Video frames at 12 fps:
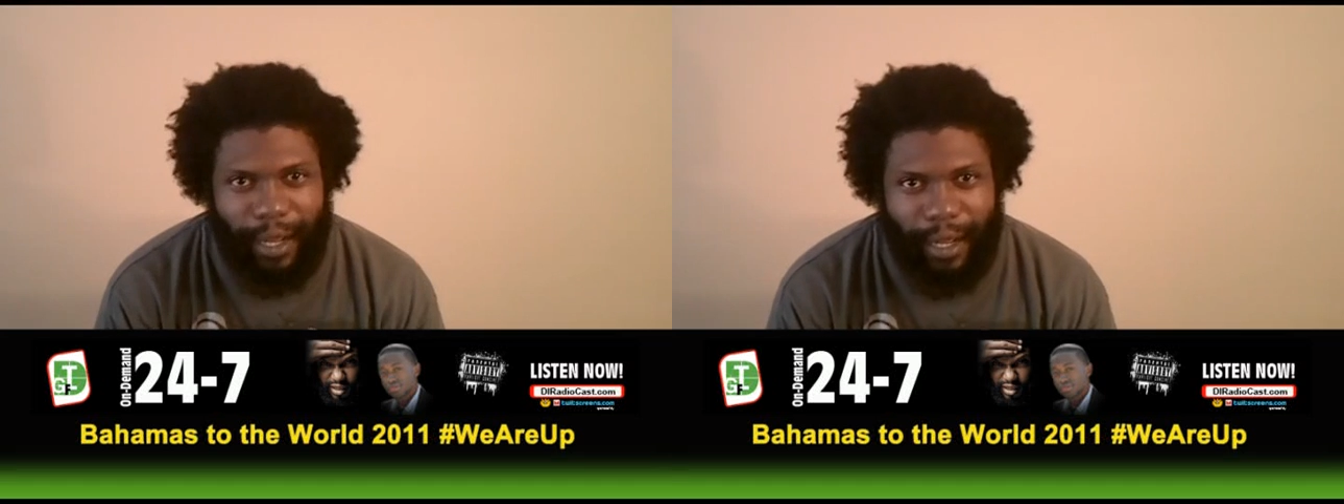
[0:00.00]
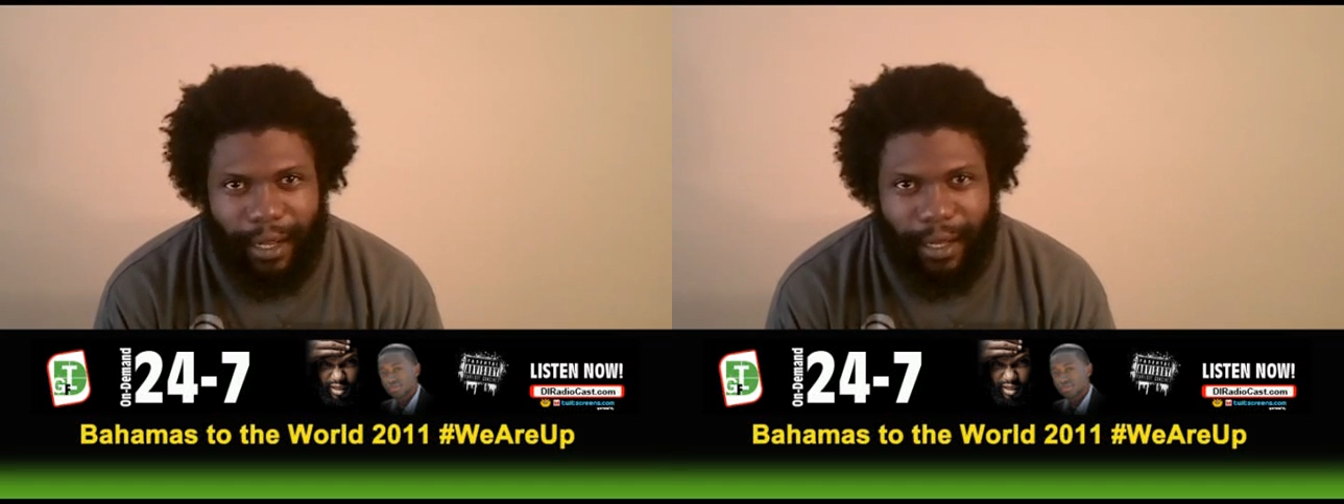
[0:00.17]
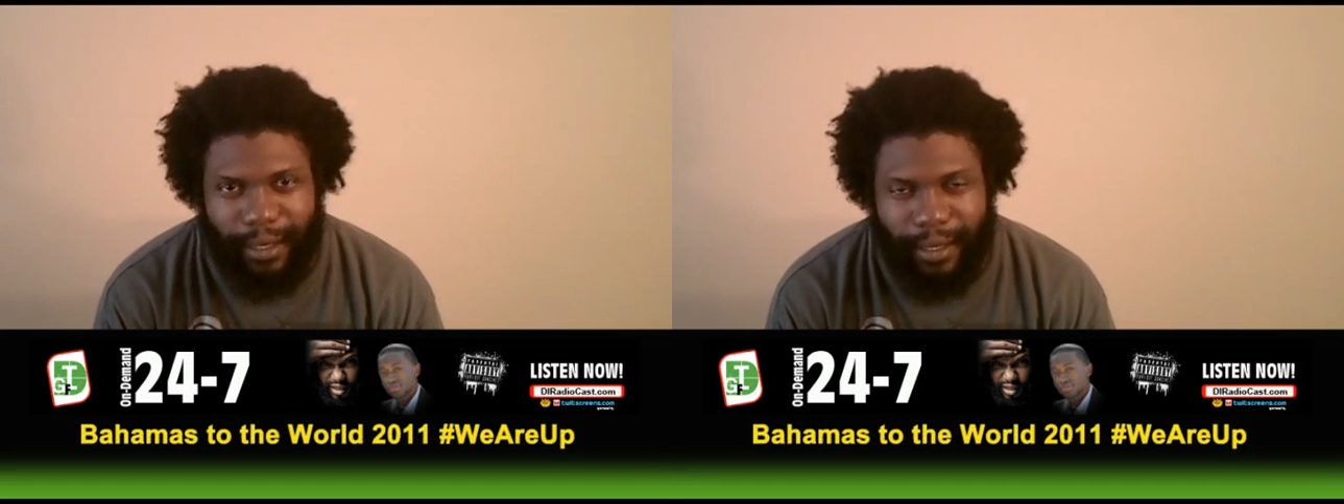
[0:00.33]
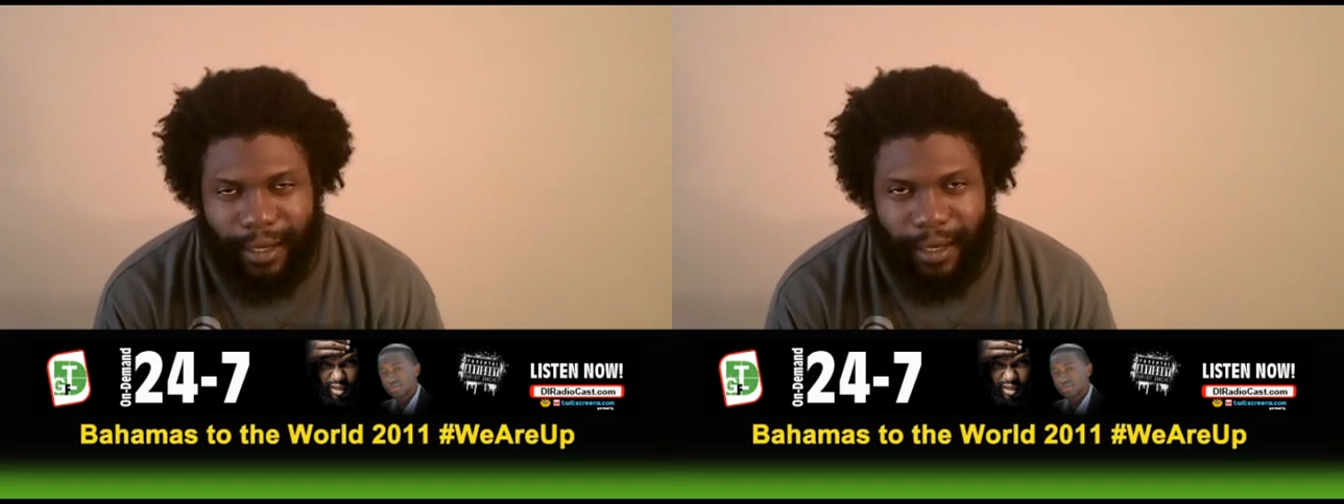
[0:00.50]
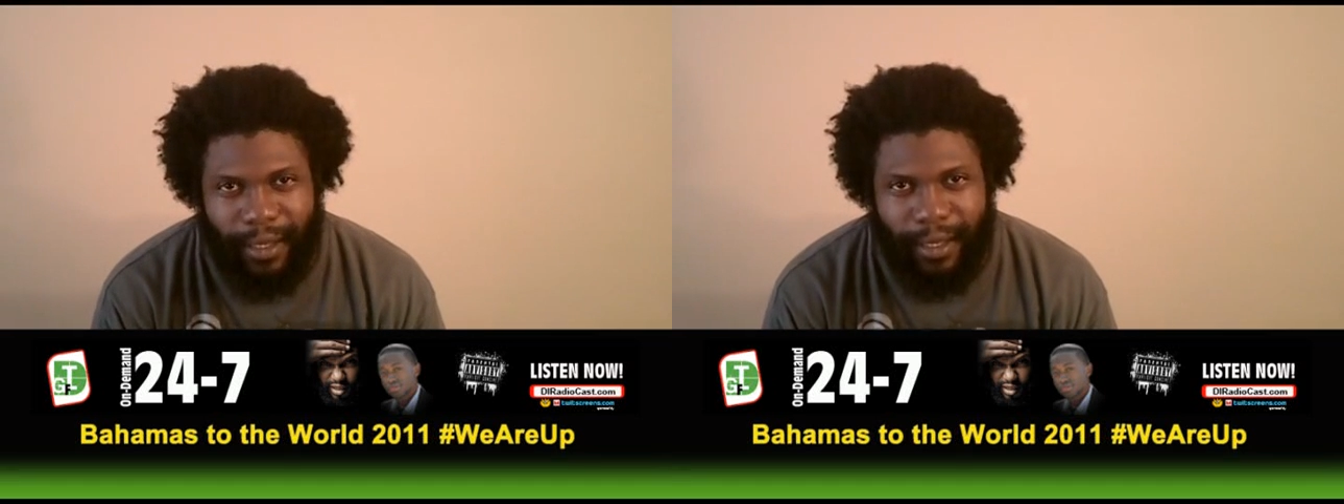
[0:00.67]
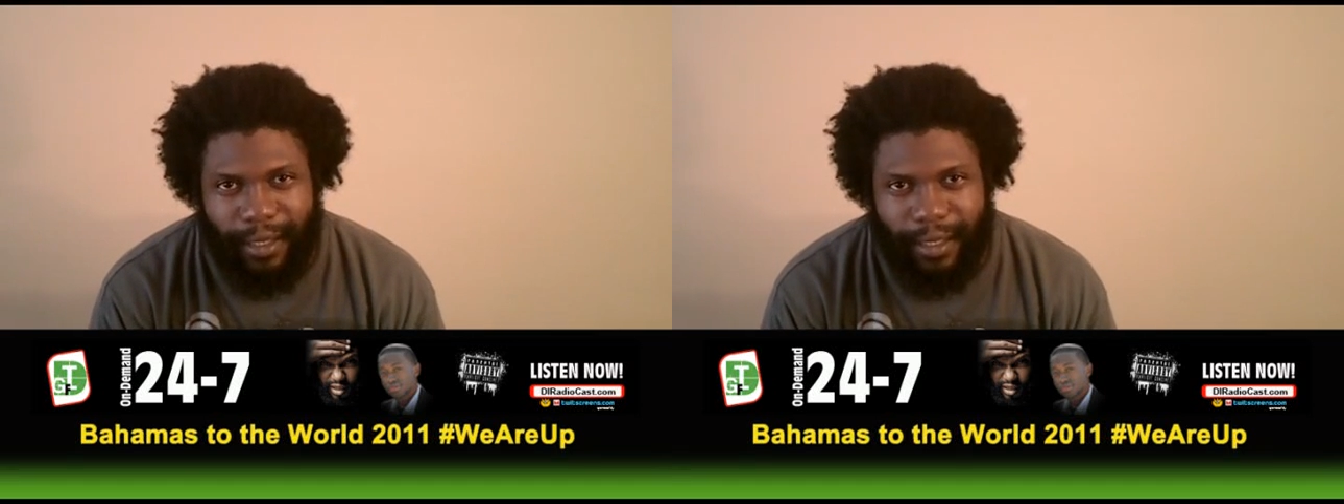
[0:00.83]
And
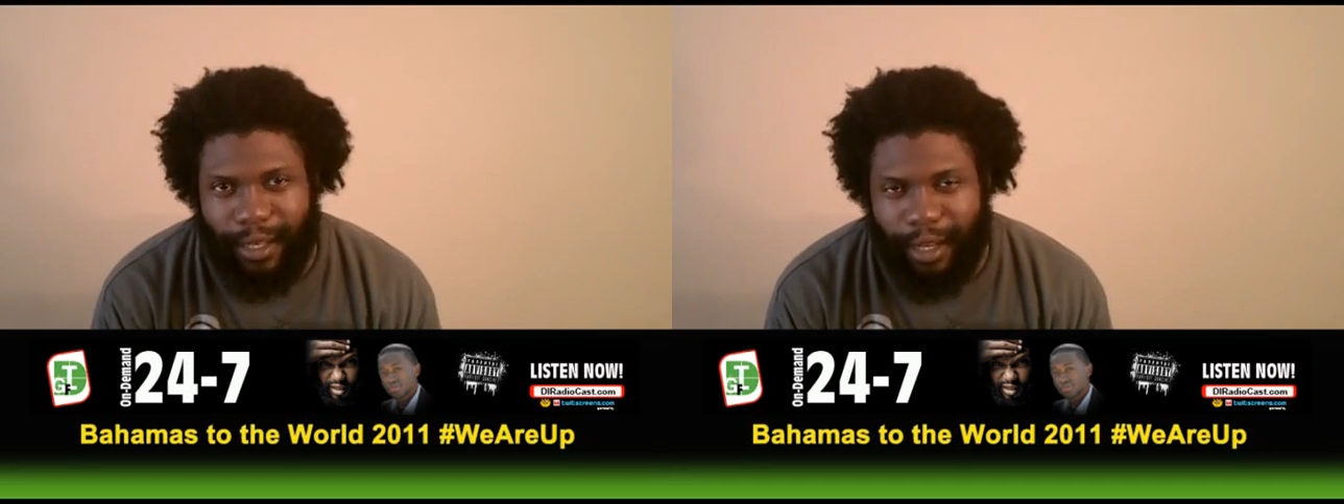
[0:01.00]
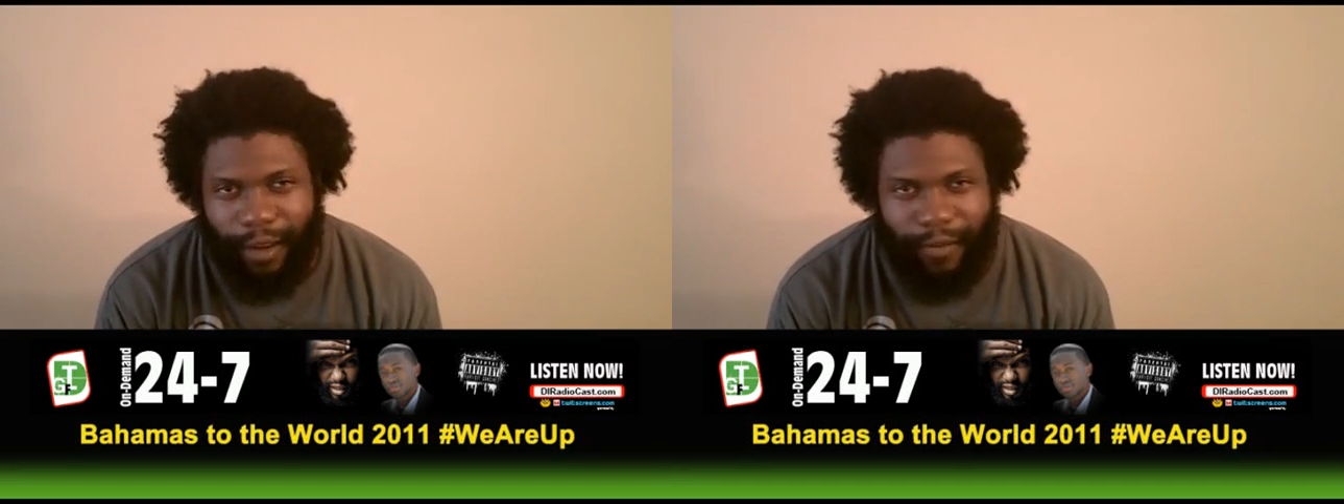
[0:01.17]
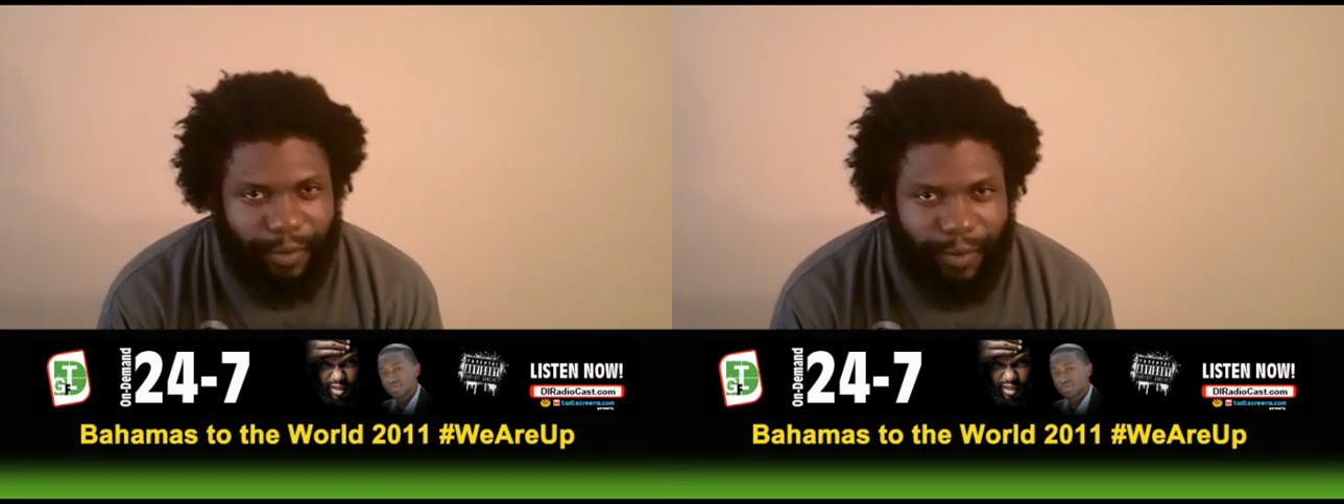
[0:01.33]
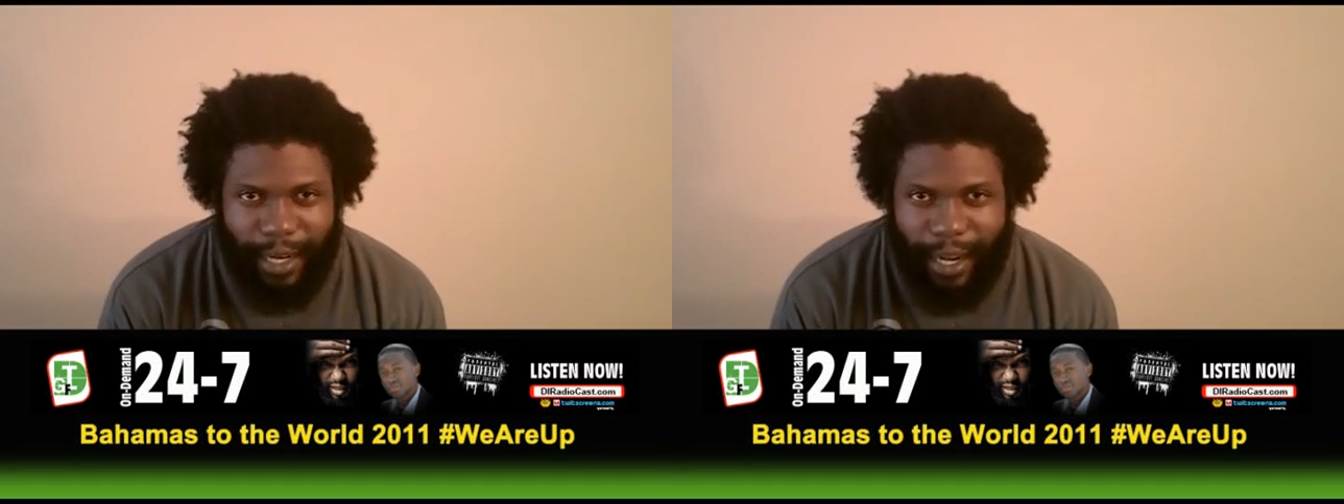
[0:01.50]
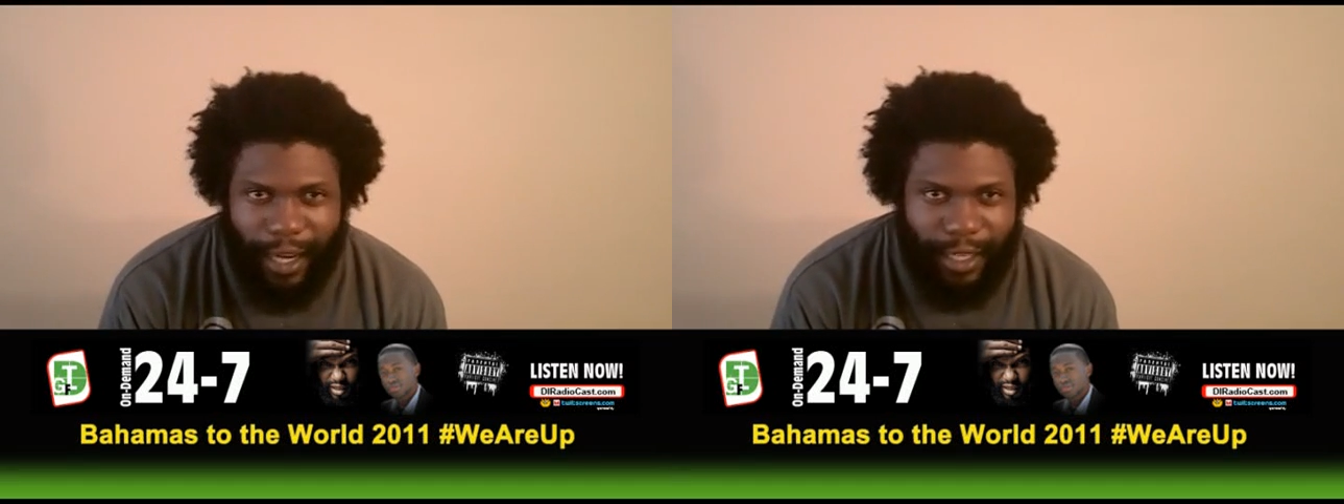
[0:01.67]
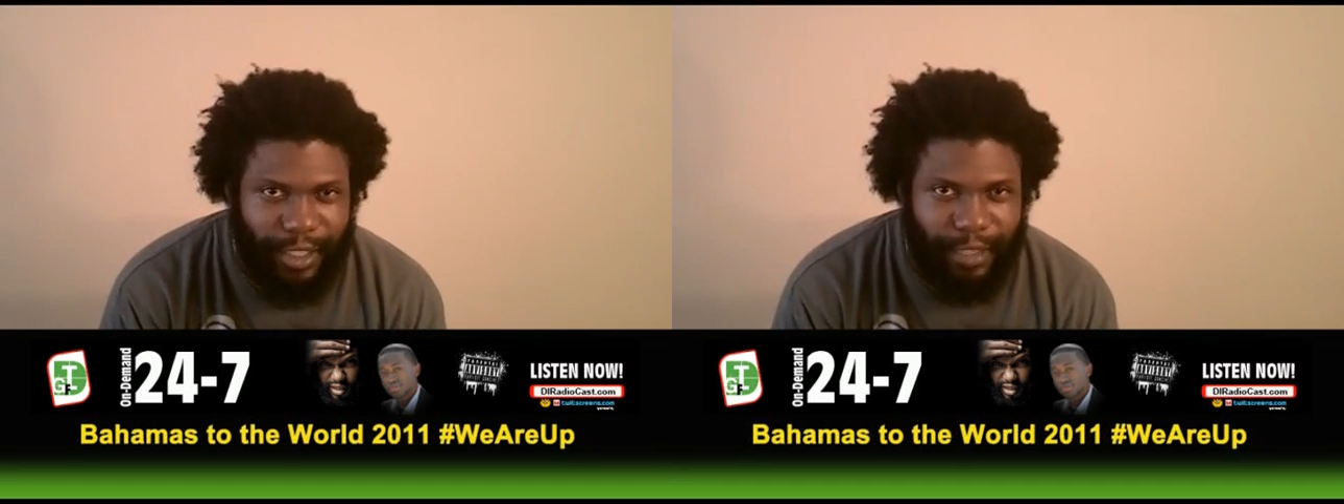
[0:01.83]
the love and
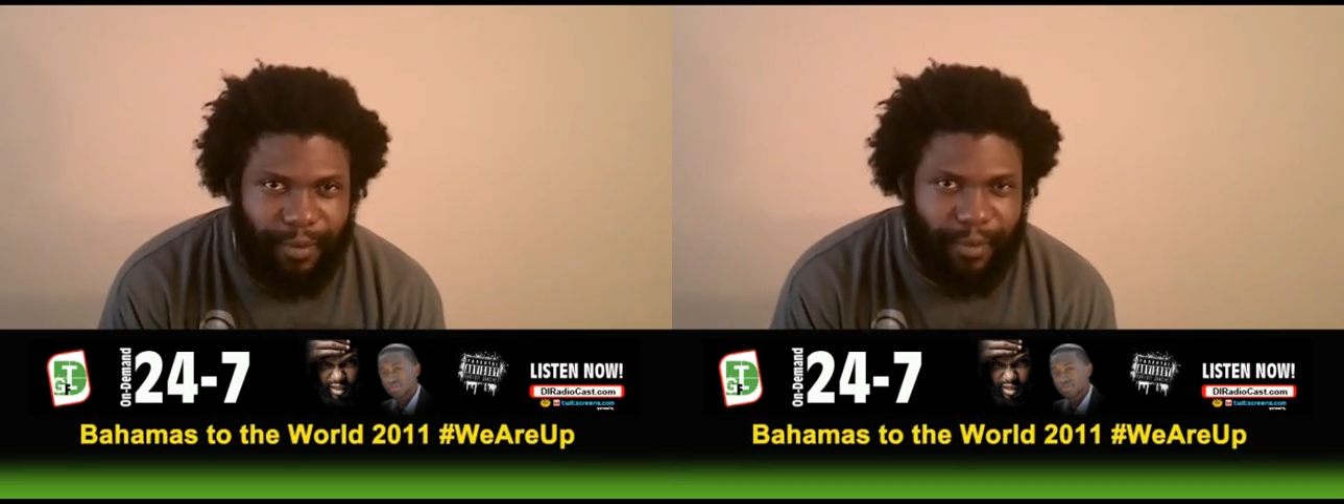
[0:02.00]
reaction